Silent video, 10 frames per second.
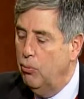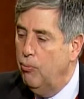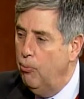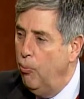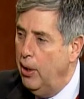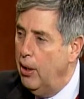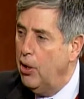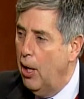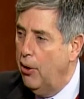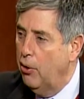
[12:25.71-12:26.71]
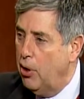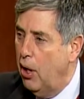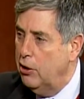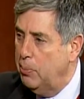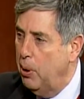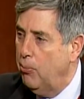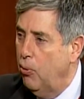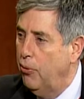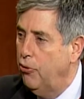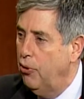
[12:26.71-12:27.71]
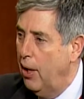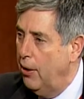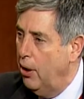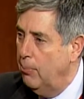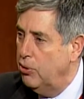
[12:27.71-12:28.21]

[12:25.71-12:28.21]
went and got her college prep courses lined up.